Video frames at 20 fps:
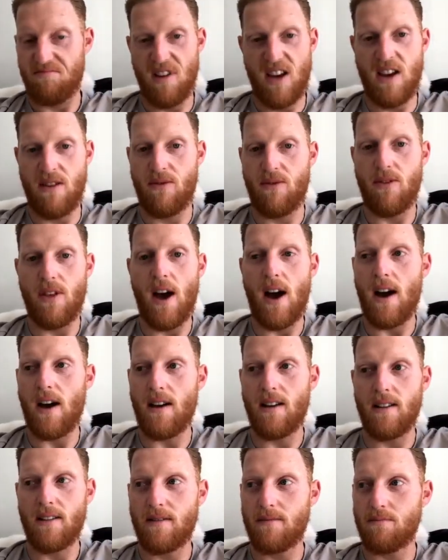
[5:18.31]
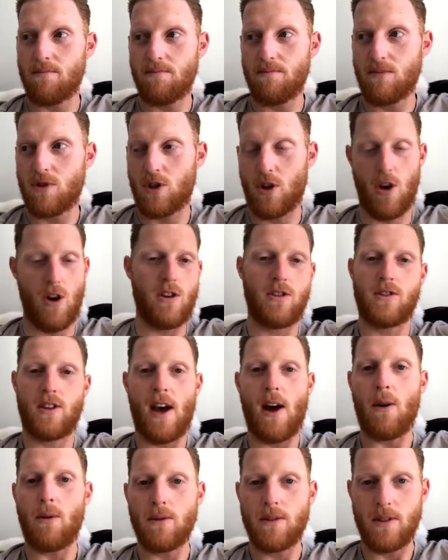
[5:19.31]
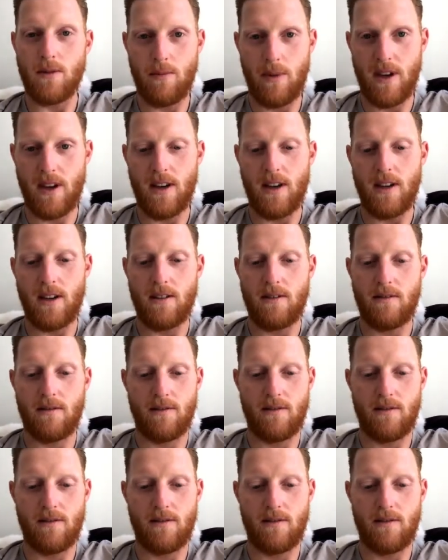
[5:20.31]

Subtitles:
if that turns out to be,